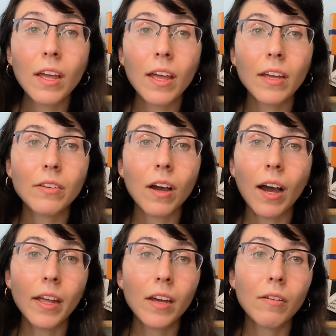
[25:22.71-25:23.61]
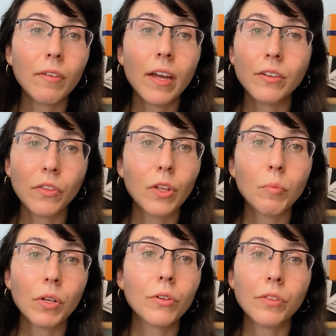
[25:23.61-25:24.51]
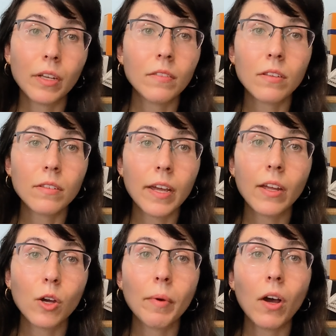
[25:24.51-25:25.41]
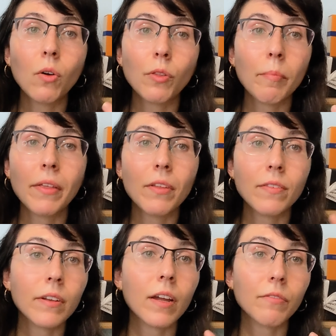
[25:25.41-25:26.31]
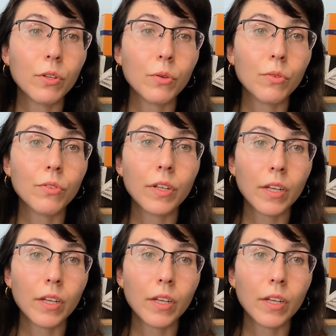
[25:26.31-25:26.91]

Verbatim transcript: And I have had nothing but good things to say about the methods that I've used